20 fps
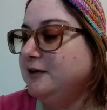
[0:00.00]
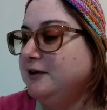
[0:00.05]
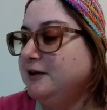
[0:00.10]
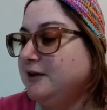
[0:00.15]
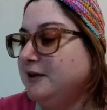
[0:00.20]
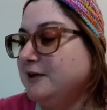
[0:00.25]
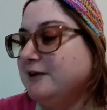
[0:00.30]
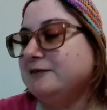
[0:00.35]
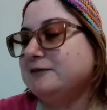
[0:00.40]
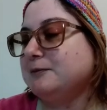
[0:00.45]

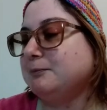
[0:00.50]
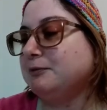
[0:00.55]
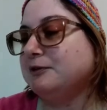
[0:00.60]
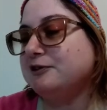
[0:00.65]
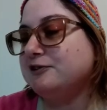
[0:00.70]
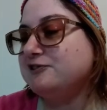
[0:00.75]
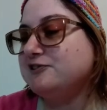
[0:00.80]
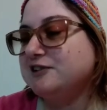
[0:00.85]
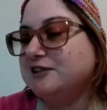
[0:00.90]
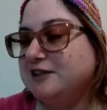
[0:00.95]
And if the
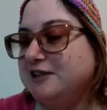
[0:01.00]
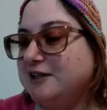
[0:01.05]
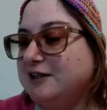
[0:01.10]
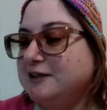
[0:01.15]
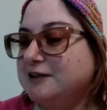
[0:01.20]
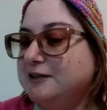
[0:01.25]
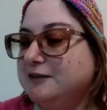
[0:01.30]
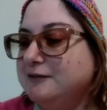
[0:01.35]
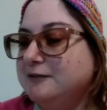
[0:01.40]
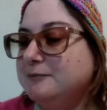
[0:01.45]
person
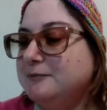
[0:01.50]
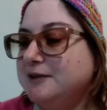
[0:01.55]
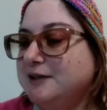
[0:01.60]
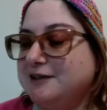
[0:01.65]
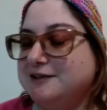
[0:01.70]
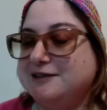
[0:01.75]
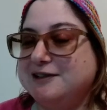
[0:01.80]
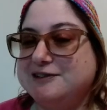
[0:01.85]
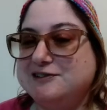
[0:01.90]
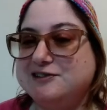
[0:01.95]
can't give him
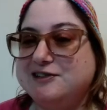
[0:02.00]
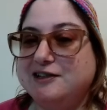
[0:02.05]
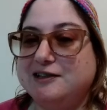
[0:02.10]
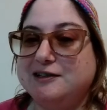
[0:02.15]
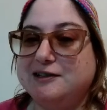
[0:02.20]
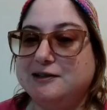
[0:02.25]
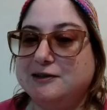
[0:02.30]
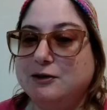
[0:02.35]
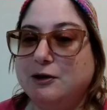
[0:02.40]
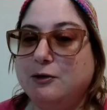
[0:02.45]
that, that's it,
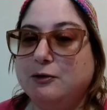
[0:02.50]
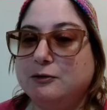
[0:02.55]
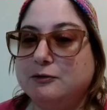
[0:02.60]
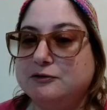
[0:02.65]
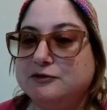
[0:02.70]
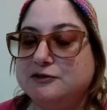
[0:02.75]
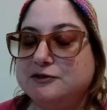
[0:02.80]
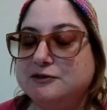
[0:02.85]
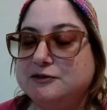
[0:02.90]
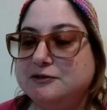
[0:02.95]
he
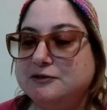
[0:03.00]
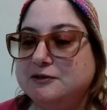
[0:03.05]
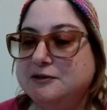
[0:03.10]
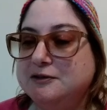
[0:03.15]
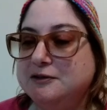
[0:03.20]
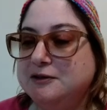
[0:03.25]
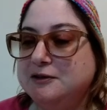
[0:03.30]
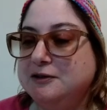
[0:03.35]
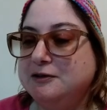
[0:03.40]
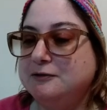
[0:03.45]
goes.
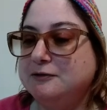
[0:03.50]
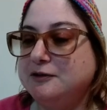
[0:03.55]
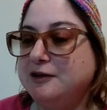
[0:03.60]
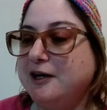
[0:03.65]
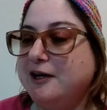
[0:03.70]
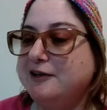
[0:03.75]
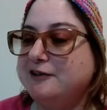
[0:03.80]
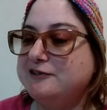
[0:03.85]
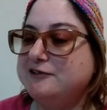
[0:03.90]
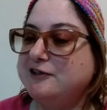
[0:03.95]

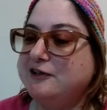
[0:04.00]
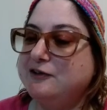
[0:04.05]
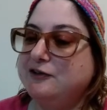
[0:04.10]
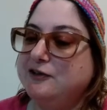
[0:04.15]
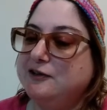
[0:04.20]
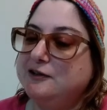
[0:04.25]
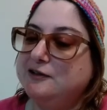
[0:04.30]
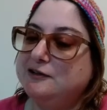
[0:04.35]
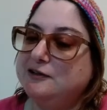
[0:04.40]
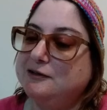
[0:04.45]
Whereas I
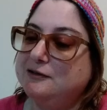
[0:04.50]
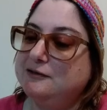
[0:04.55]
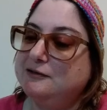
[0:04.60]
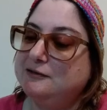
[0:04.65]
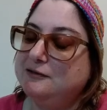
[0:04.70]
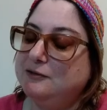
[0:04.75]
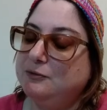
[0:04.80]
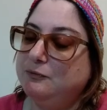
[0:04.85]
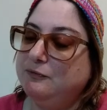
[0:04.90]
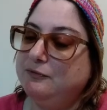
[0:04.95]
think
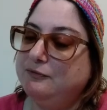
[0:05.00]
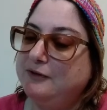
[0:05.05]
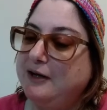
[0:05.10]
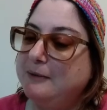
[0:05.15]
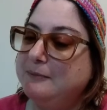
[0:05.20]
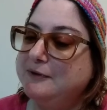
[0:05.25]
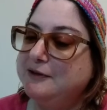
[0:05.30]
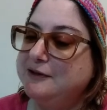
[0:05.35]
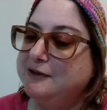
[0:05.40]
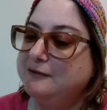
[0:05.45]
the
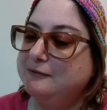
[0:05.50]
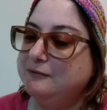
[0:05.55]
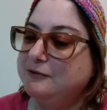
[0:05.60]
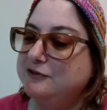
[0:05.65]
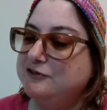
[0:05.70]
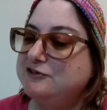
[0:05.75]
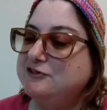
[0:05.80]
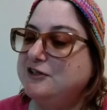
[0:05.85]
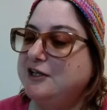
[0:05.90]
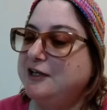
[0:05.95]
feminine will
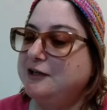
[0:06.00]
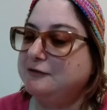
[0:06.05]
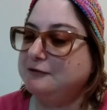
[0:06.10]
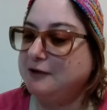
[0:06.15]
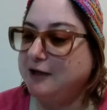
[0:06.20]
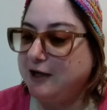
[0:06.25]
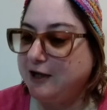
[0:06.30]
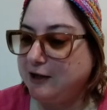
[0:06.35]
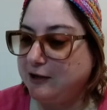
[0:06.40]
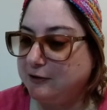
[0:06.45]
stay
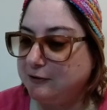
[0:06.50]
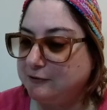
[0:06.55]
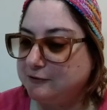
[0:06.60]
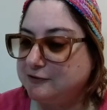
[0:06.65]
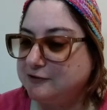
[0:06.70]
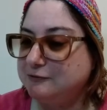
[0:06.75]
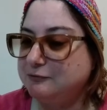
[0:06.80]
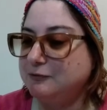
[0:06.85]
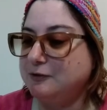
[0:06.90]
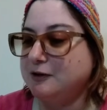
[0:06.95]

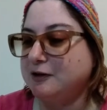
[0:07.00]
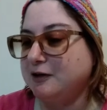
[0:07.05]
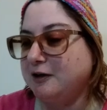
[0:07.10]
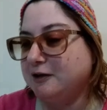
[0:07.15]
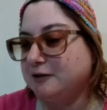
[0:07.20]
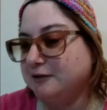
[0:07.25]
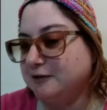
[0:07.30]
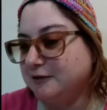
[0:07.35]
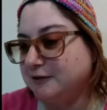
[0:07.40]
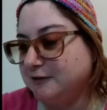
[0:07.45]
around and work
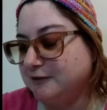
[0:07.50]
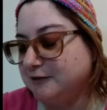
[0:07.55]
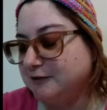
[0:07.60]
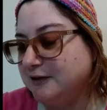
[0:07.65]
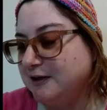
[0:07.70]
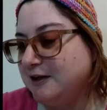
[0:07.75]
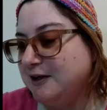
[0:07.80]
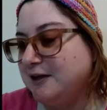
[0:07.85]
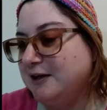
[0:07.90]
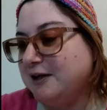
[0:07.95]
on it.
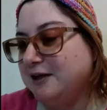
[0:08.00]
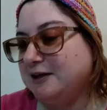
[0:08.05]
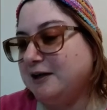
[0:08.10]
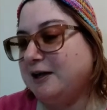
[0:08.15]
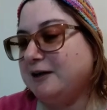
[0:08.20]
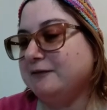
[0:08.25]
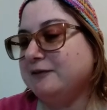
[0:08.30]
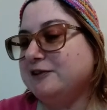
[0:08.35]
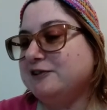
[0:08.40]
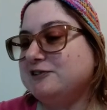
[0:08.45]
And
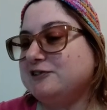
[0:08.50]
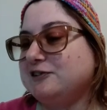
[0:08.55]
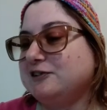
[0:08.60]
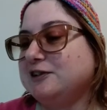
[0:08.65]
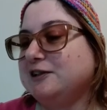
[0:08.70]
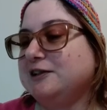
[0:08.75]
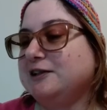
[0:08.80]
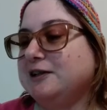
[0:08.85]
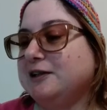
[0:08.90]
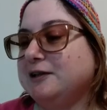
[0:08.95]

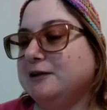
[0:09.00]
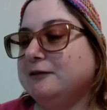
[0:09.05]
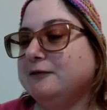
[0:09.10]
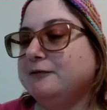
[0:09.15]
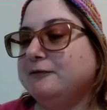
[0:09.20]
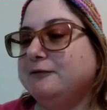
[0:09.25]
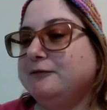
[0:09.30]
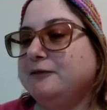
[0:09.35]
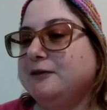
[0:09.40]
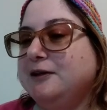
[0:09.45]
obviously
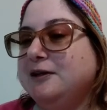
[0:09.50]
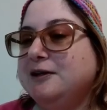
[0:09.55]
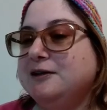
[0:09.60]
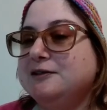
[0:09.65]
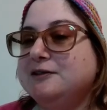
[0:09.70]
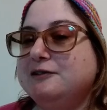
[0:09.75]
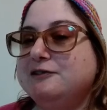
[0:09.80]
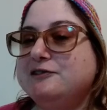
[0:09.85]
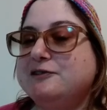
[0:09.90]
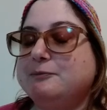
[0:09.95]
if
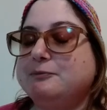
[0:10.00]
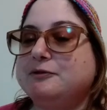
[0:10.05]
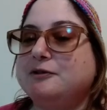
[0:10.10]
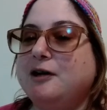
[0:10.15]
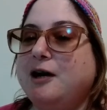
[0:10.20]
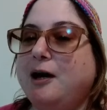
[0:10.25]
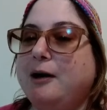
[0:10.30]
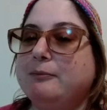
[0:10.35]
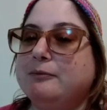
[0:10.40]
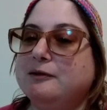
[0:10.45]
there's a
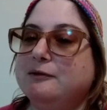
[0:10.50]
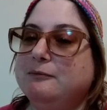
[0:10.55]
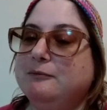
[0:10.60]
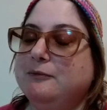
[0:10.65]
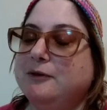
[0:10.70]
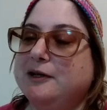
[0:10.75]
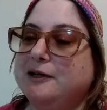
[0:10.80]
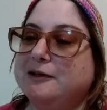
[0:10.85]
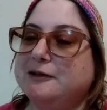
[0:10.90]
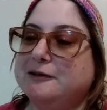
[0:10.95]
problem
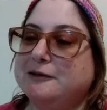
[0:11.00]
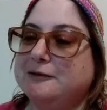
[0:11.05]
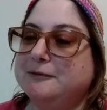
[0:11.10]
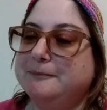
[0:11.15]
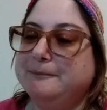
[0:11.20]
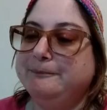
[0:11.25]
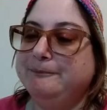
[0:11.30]
where,